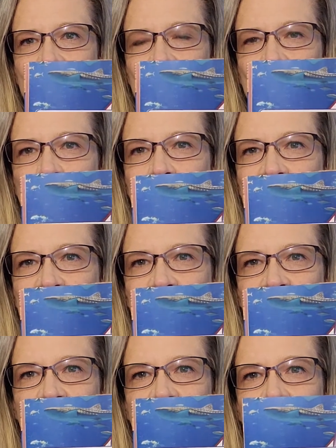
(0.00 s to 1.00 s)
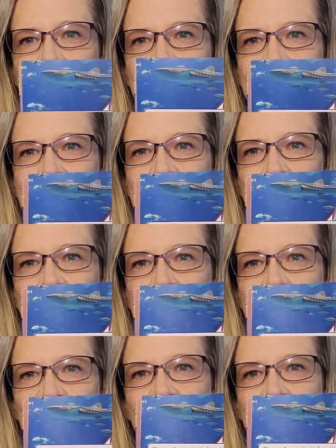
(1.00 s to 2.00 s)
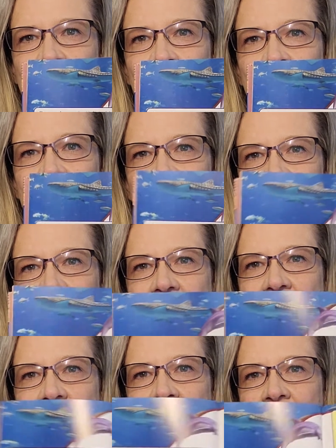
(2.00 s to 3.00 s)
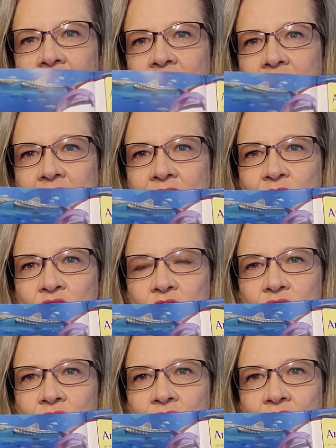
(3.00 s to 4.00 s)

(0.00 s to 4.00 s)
question asked by a child and then an answer,